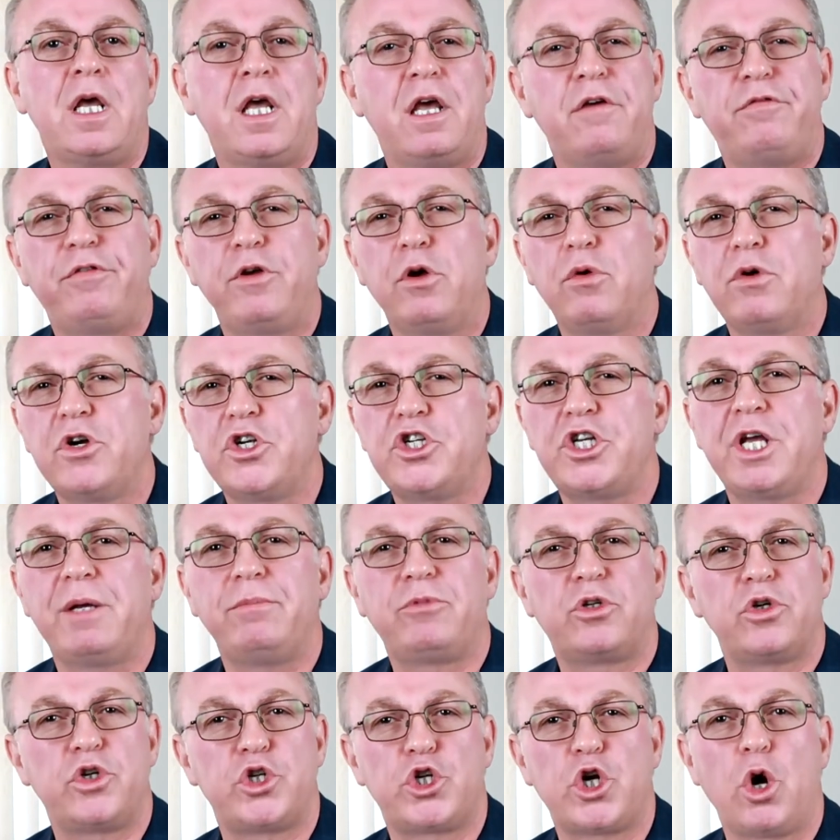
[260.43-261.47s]
If you're
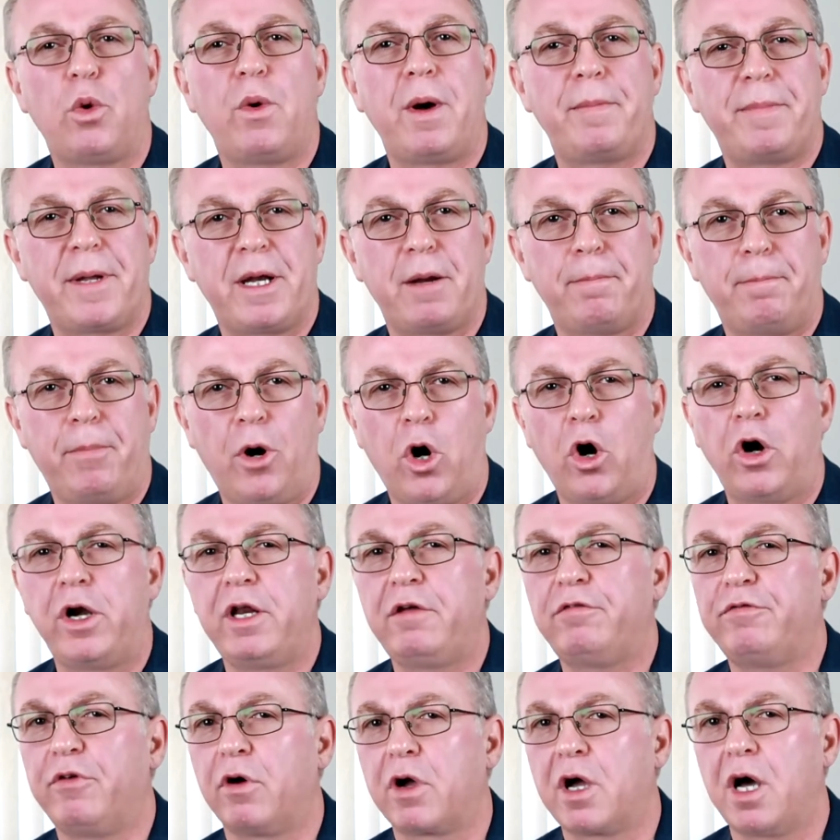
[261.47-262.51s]
ashamed to show up at a party
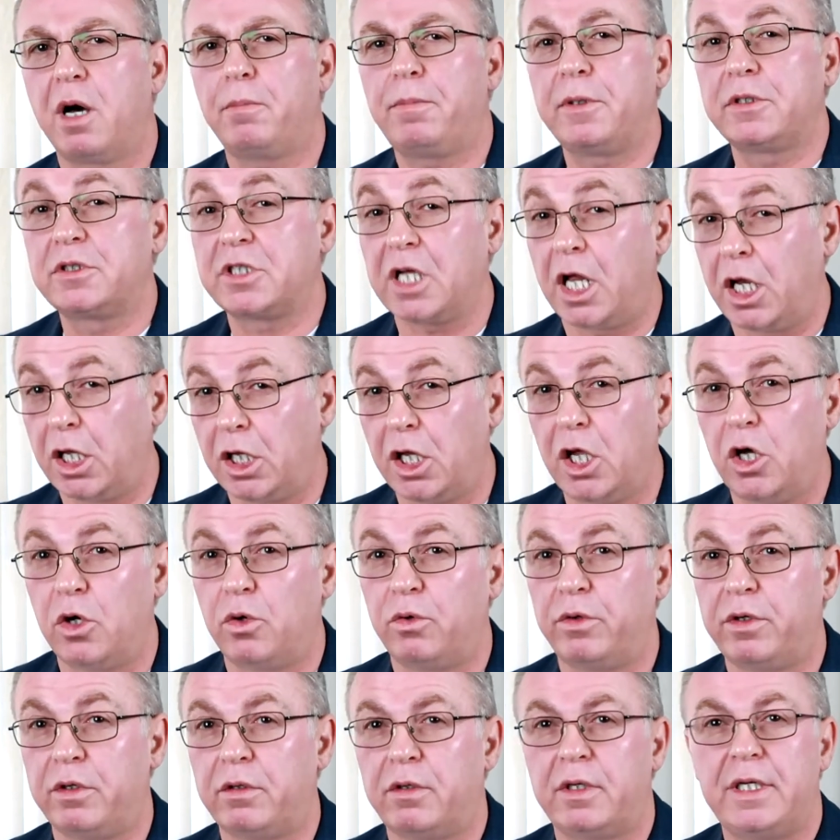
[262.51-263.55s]
for couples
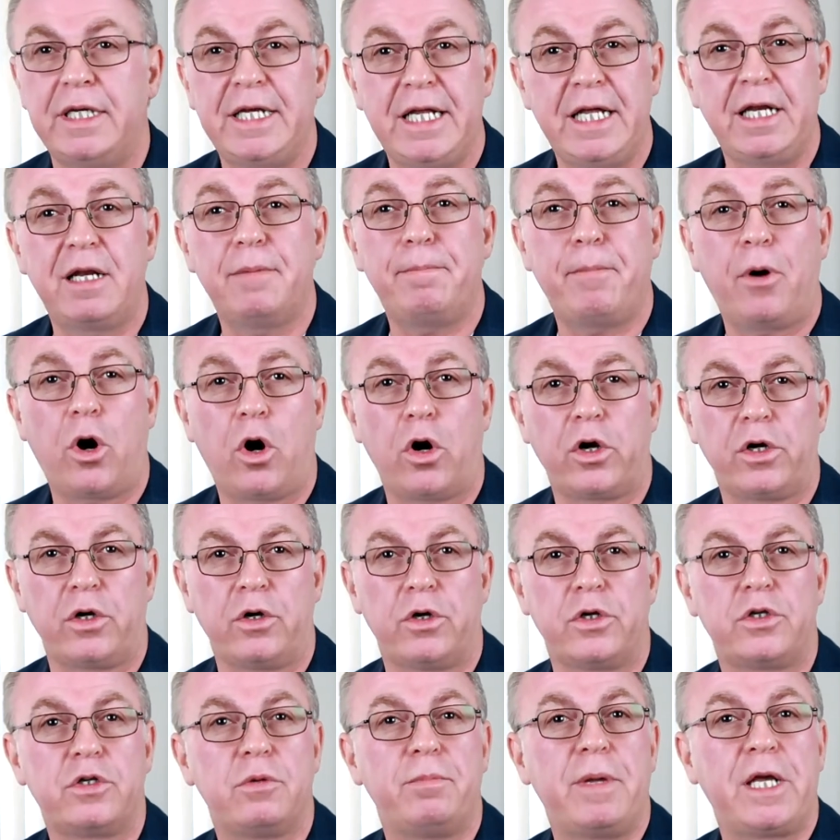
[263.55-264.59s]
alone, need a
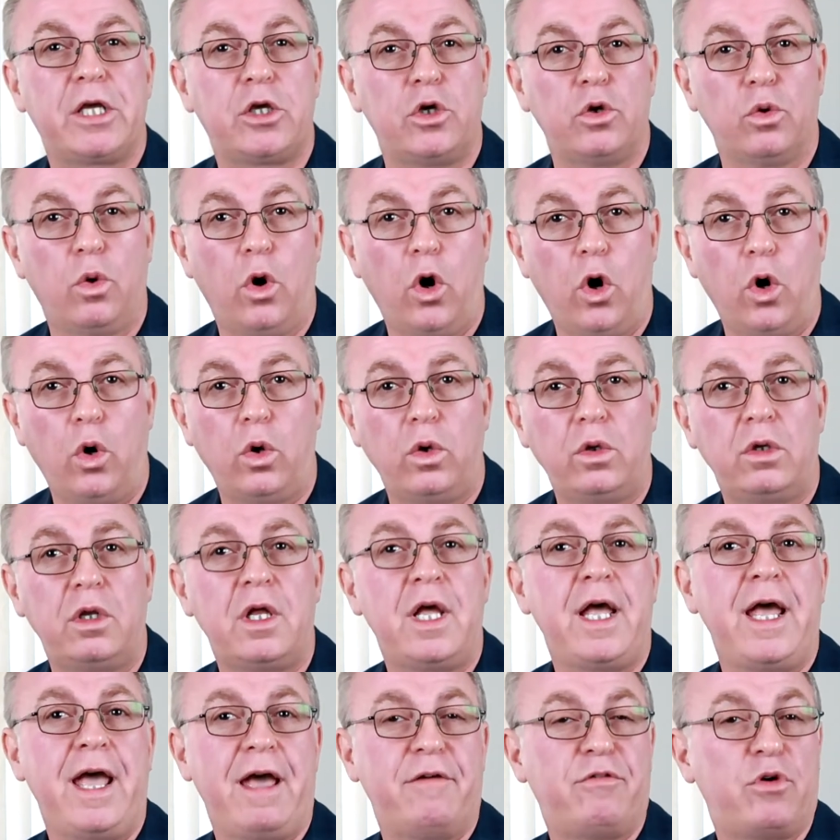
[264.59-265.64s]
partner to make you whole,
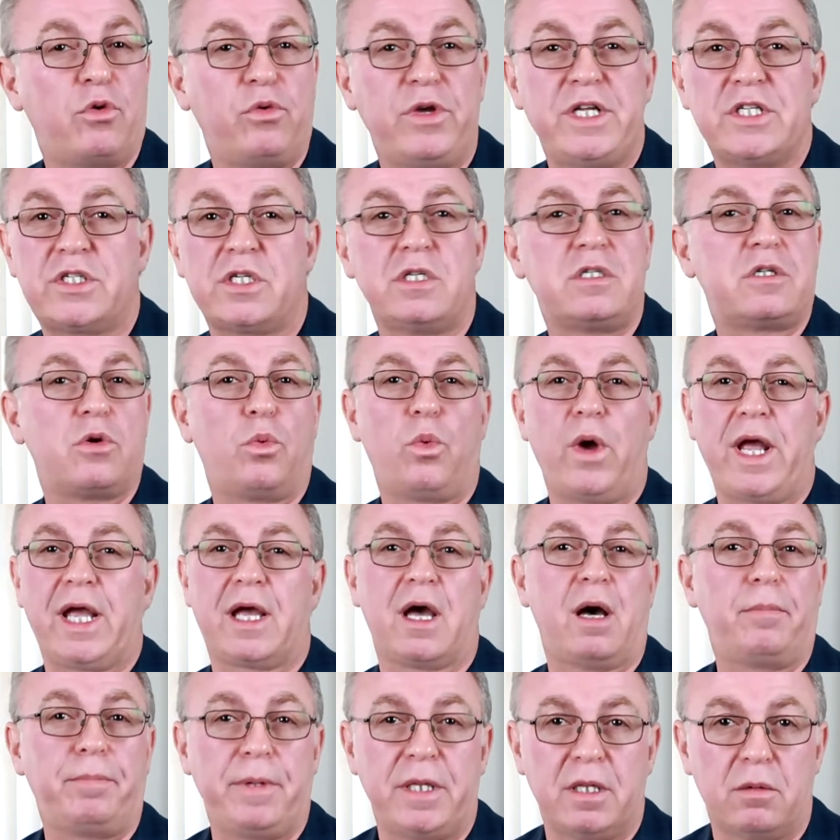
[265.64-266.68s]
have a reason to wake
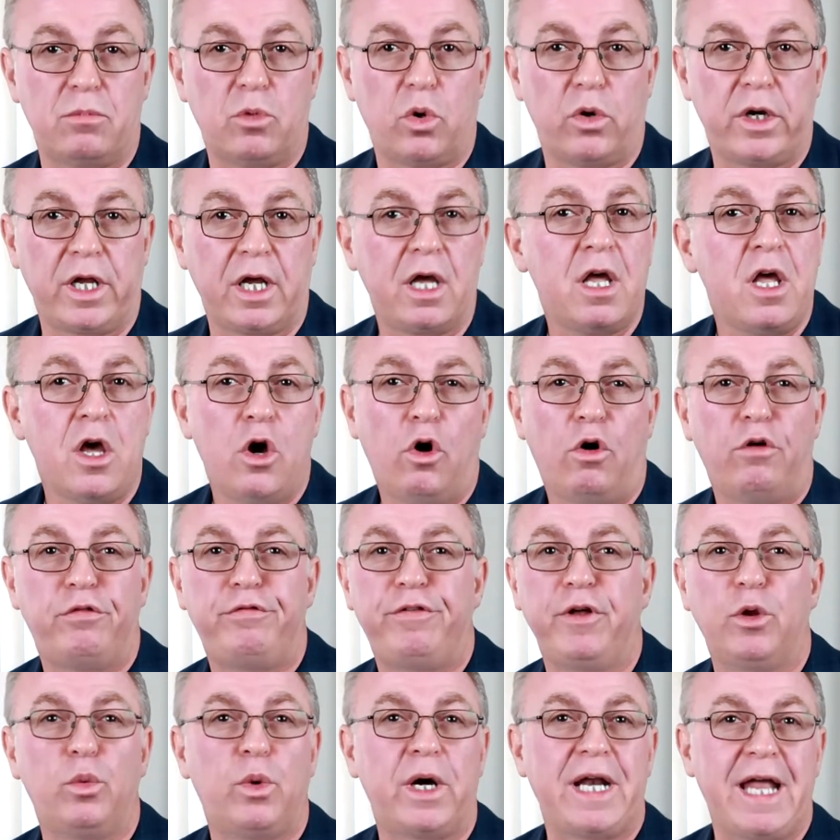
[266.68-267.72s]
up in the morning, or
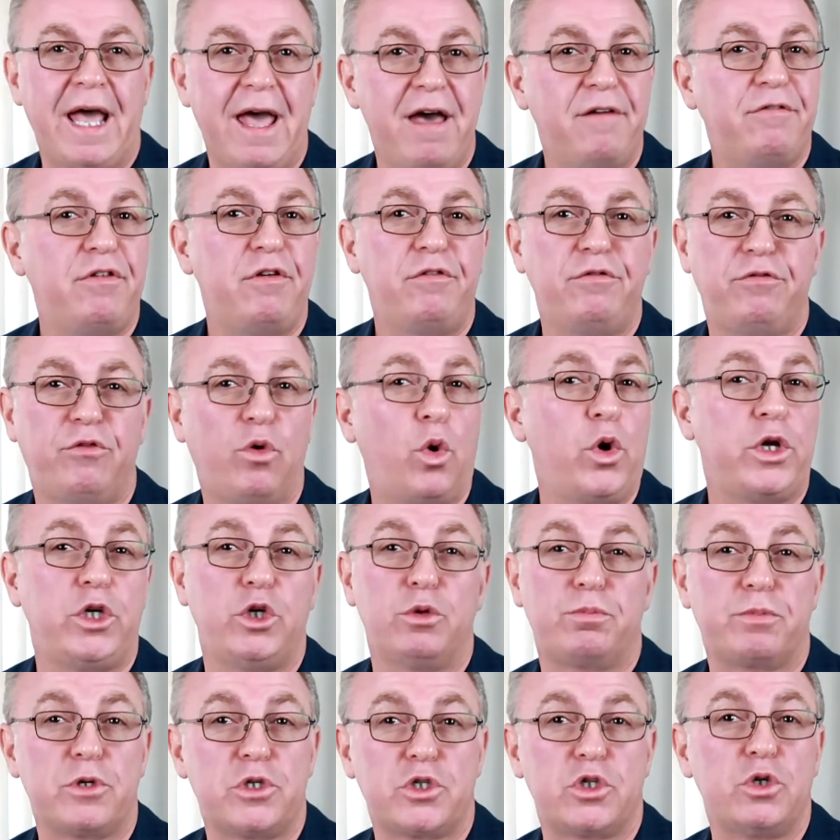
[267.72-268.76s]
fill whatever void
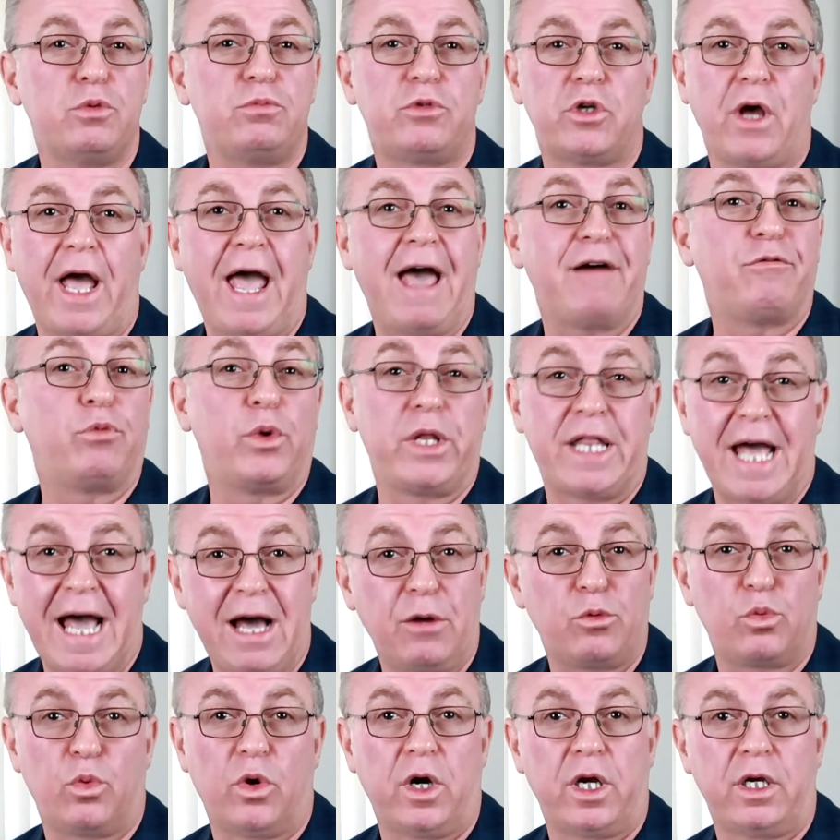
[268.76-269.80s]
you presume to have
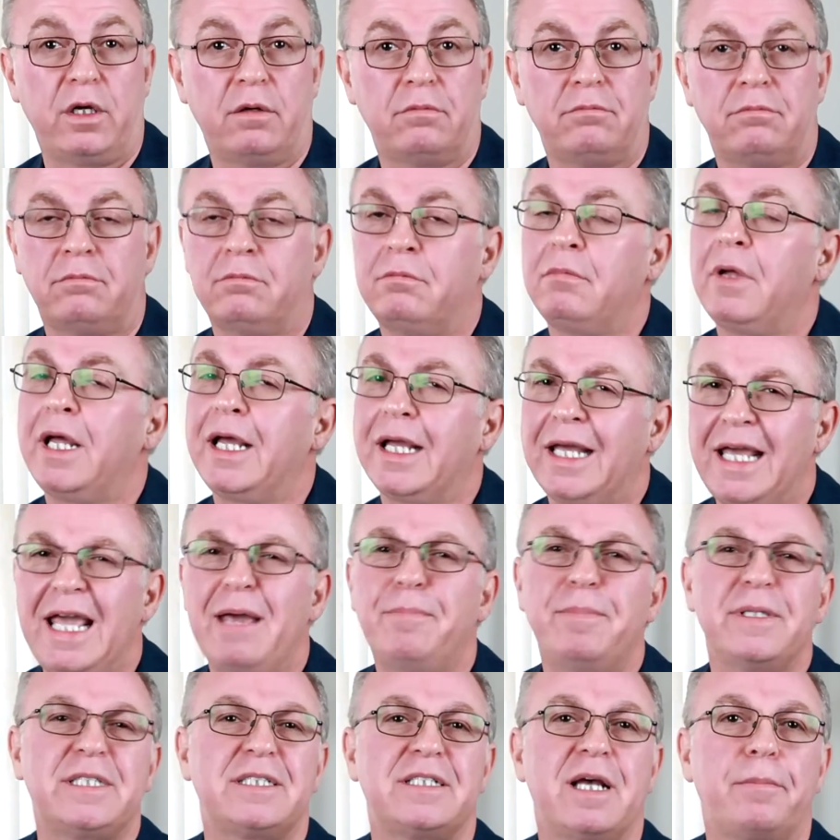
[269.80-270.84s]
without one,
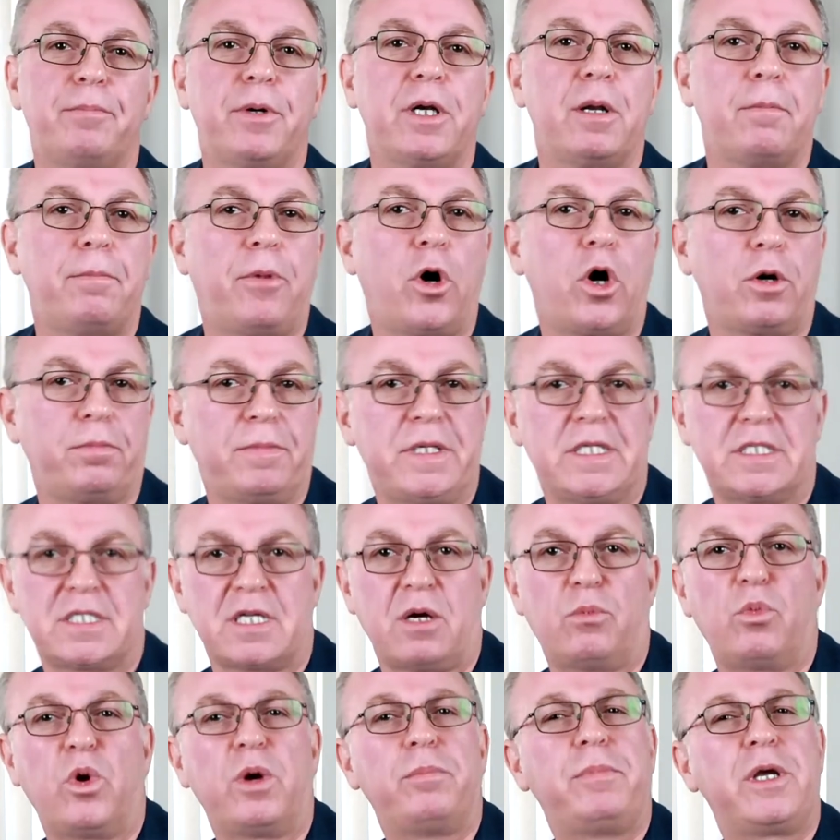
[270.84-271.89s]
keep a separate apartment
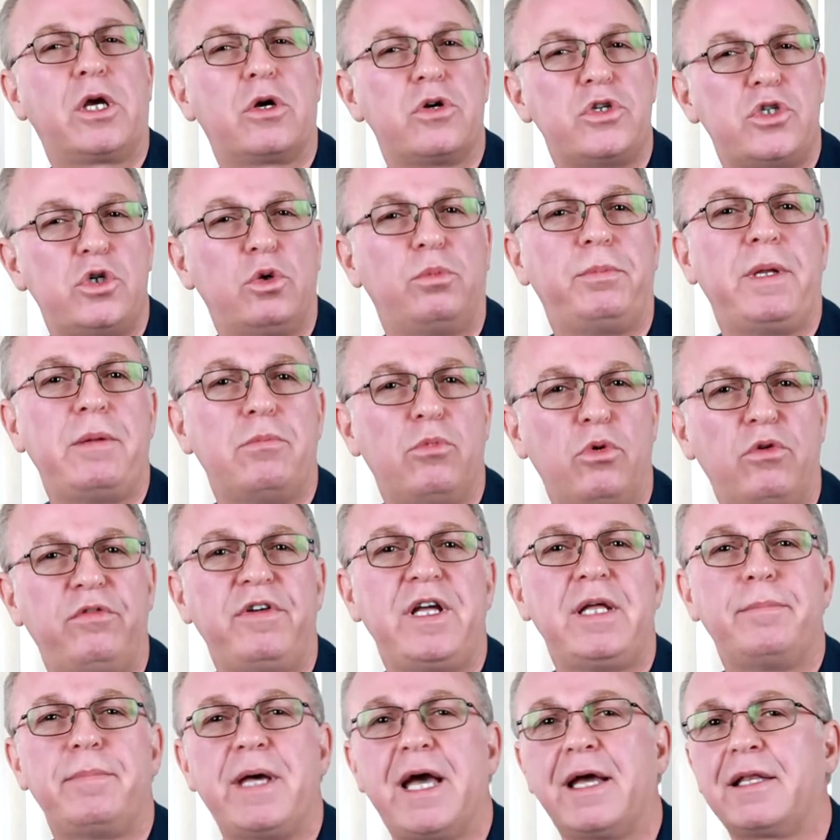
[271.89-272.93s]
somewhere because you'll be
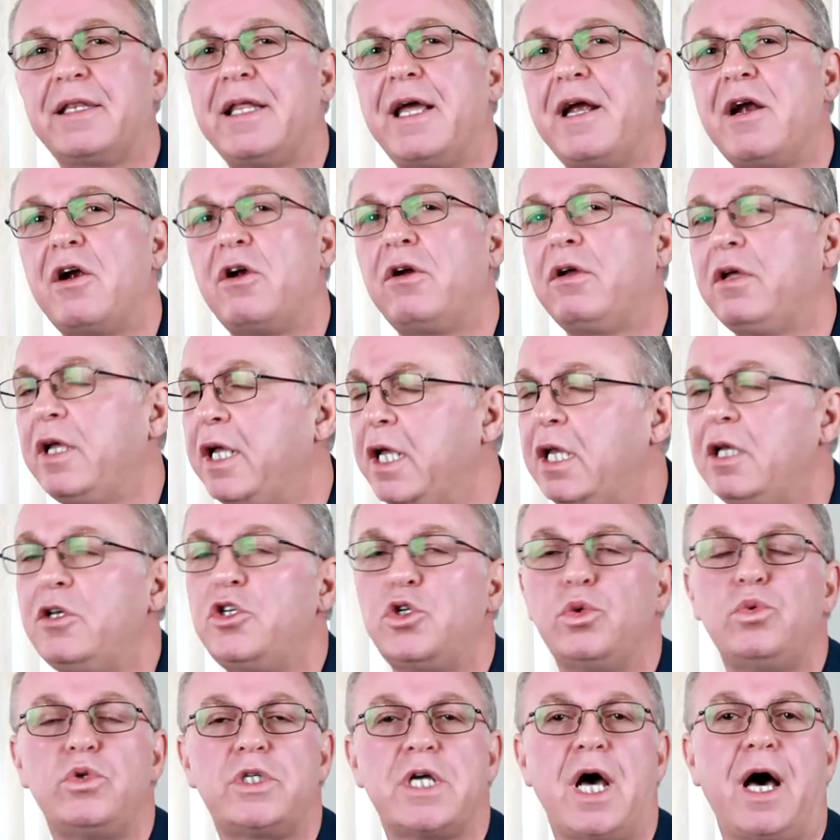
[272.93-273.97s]
moving back there in
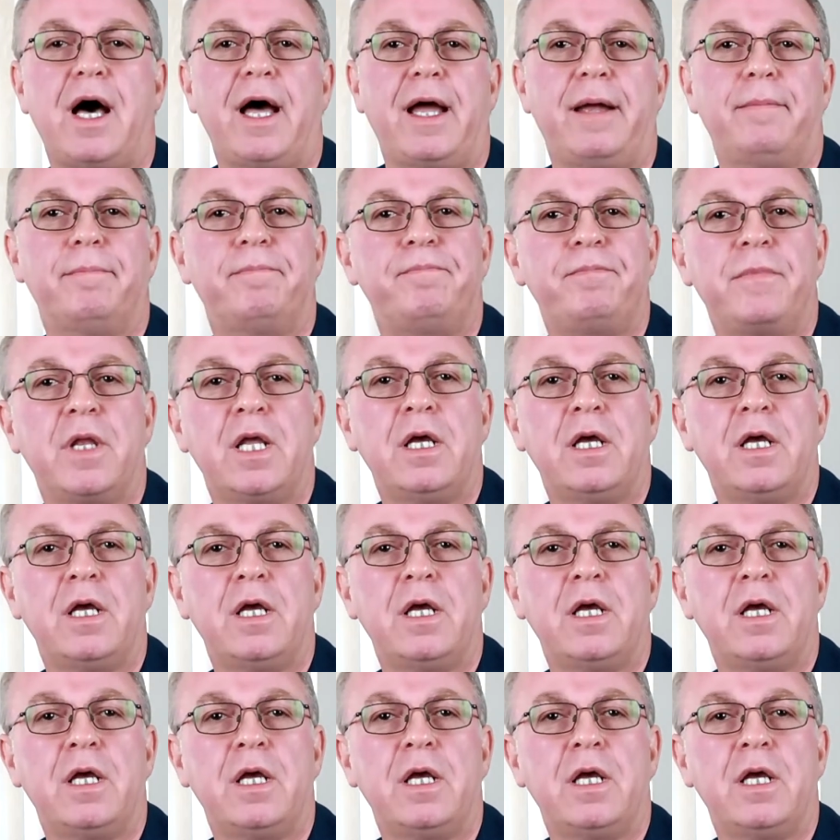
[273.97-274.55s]
due time.